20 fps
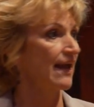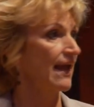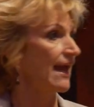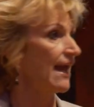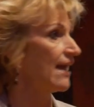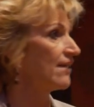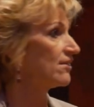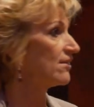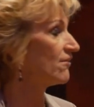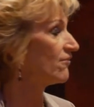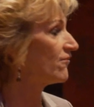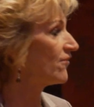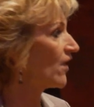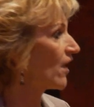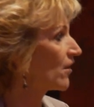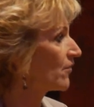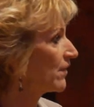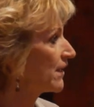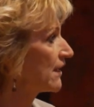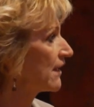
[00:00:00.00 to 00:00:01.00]
And the
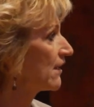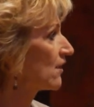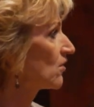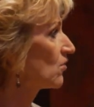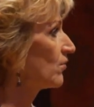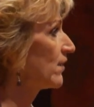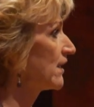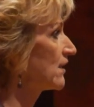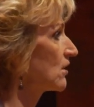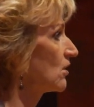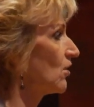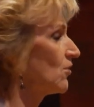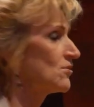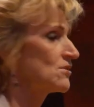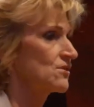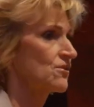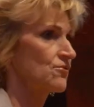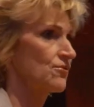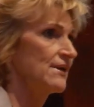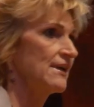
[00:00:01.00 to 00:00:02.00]
following year, we'd close
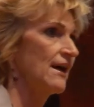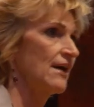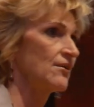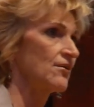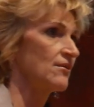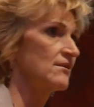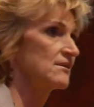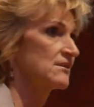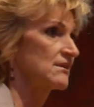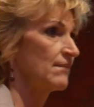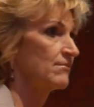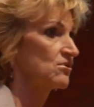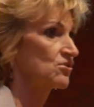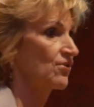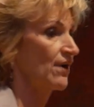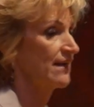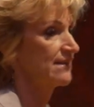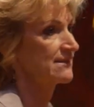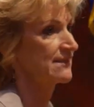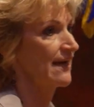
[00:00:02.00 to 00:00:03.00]
300 and some
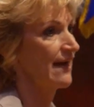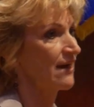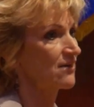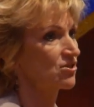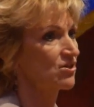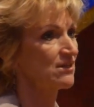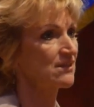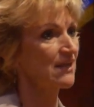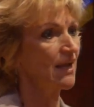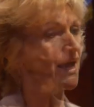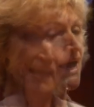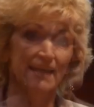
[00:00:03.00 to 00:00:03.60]
transactions.